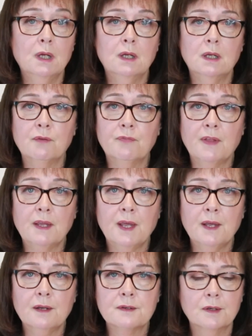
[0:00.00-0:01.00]
If they
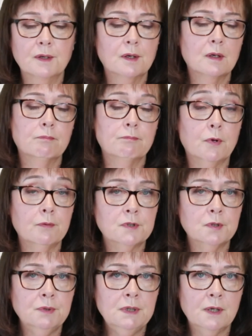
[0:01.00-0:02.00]
can't, move to
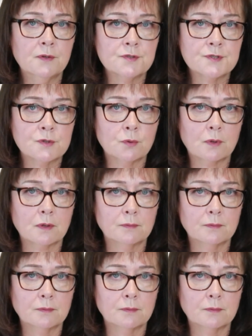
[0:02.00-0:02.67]
another store